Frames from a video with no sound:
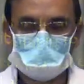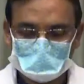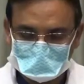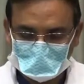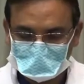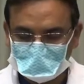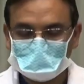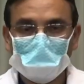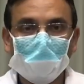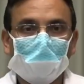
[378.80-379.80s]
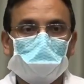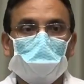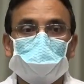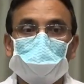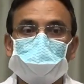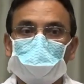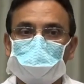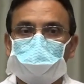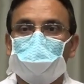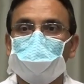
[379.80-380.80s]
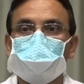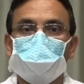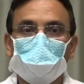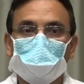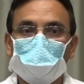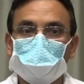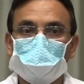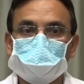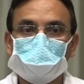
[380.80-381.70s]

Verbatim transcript: all these other things, and all those costs also add up.